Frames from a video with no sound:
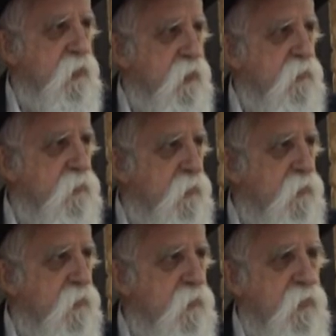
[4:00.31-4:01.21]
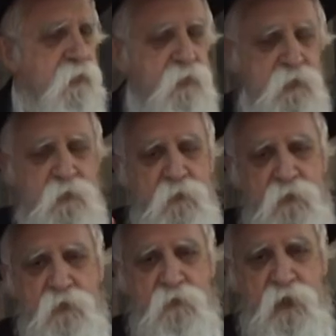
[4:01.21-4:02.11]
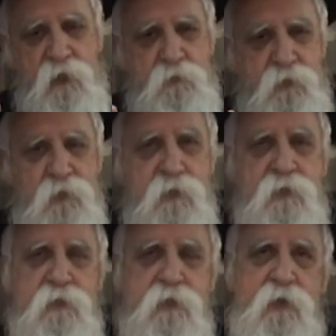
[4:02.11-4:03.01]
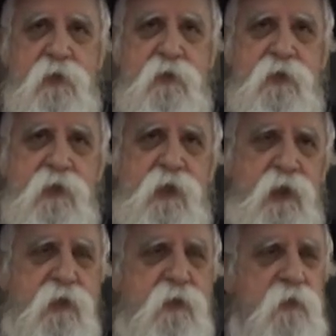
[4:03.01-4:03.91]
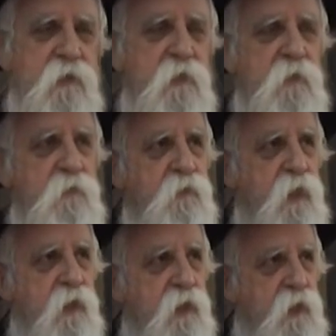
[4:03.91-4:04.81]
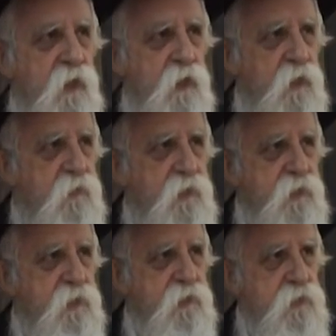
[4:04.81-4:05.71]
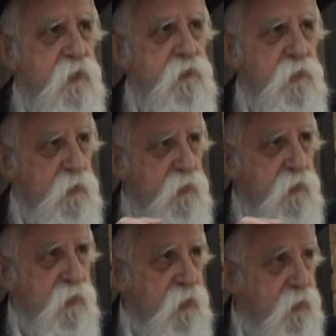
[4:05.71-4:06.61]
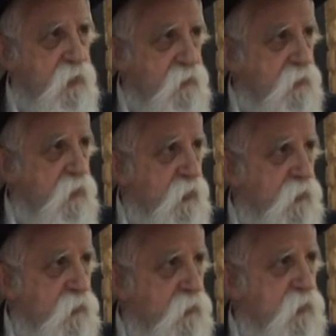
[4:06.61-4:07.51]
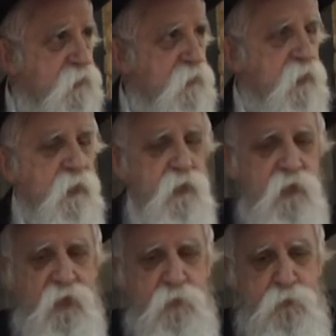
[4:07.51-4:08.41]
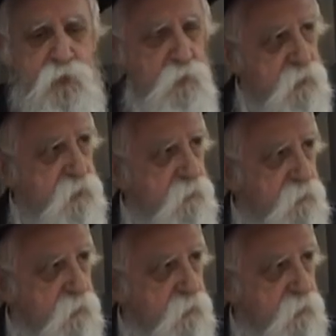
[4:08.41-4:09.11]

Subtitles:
and it's well known that right up to the end, a lot of his drushes were in the Zohar HaKodesh, and Pirushim